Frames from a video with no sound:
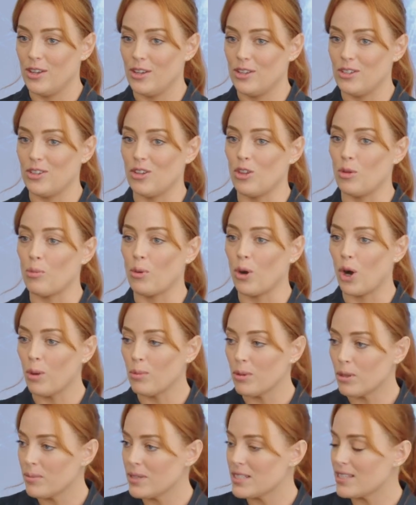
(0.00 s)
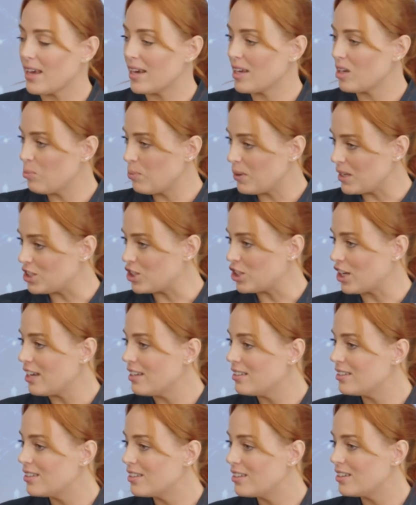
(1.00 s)
So the problem is like a picture,
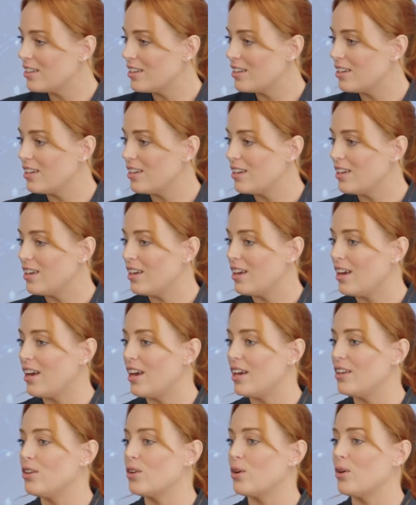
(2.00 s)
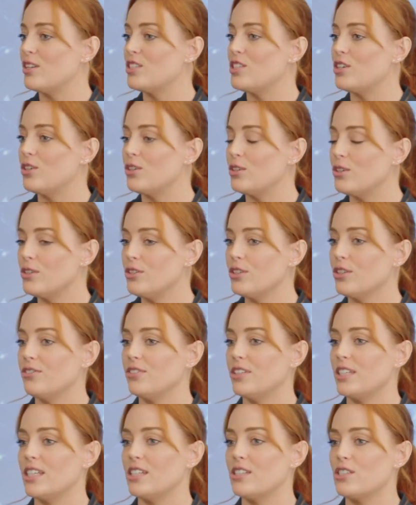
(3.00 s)
and you're going to use your
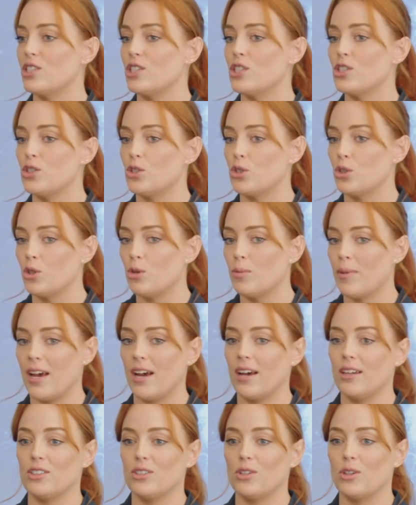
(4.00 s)
fingers to zoom out